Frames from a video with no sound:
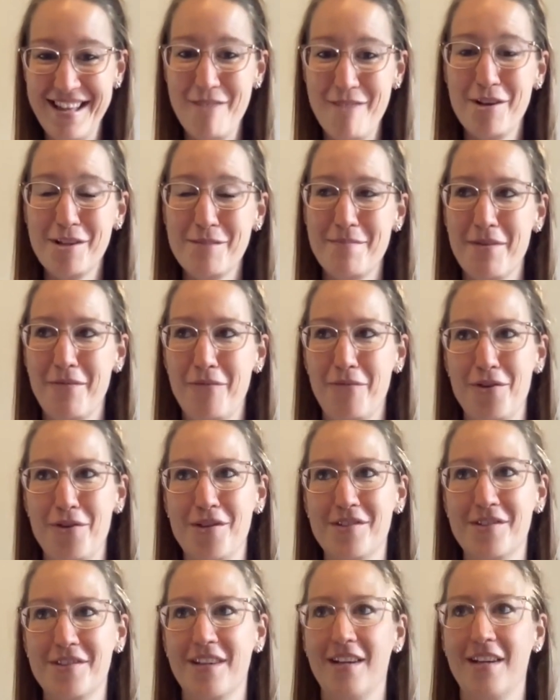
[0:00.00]
that was my
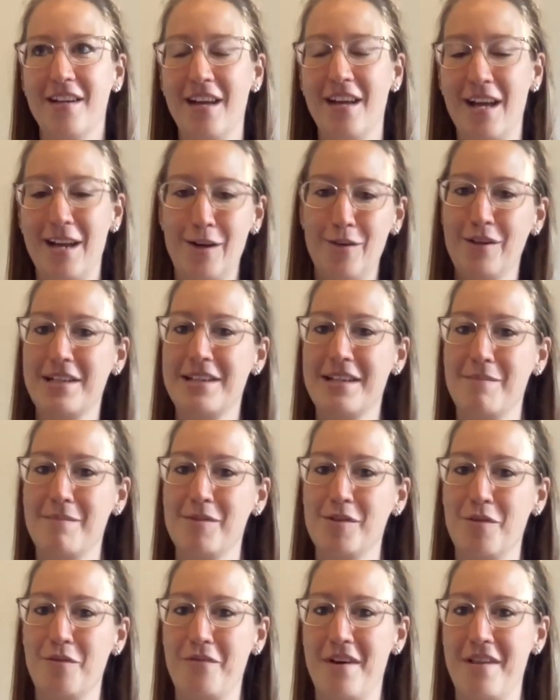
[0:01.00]
first and only time
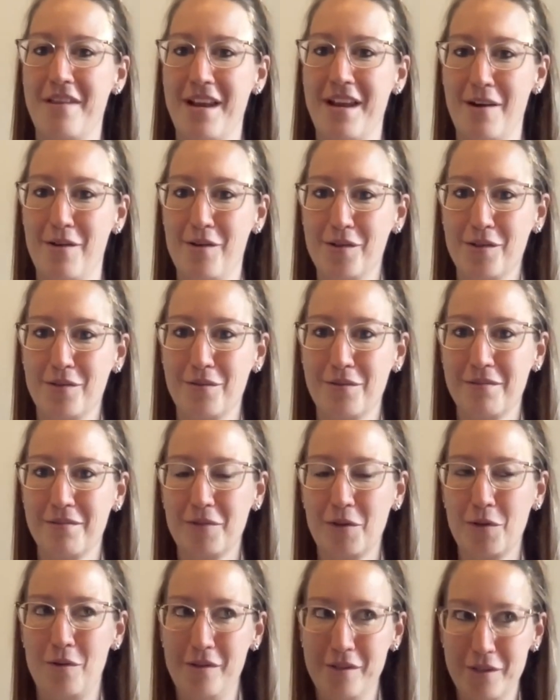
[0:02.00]
so far that I also
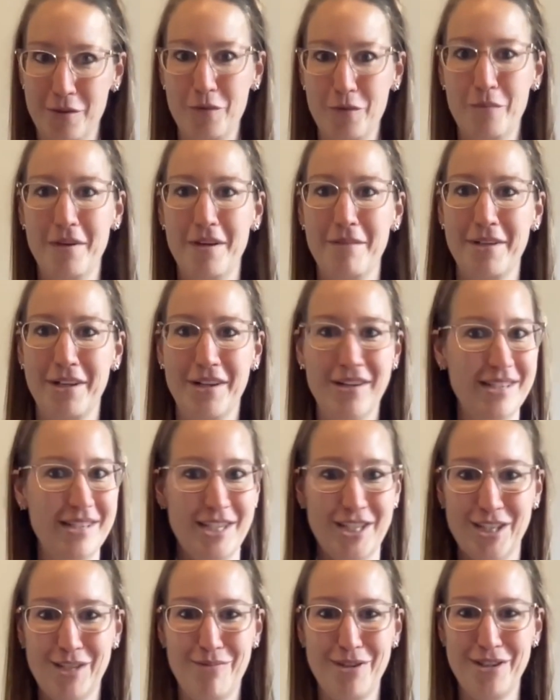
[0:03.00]
called an Uber because I
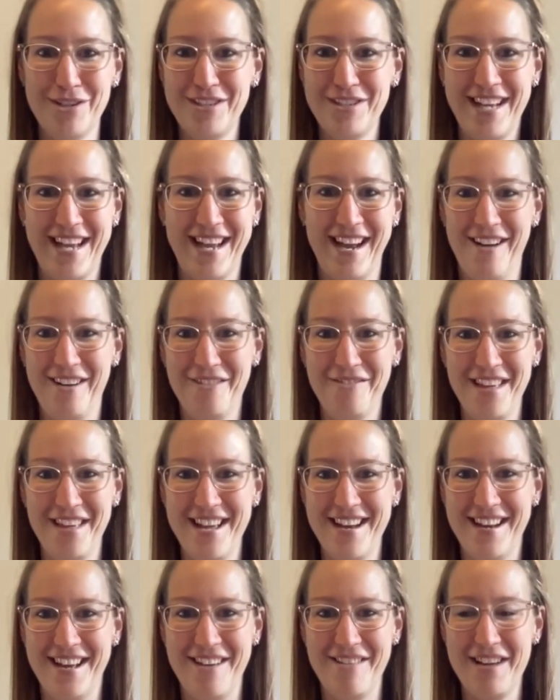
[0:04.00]
just wanted to get out of
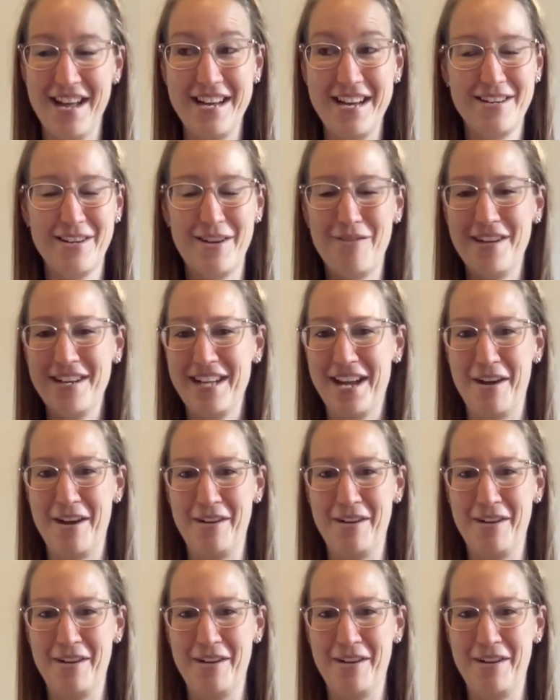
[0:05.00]
there, and I had no idea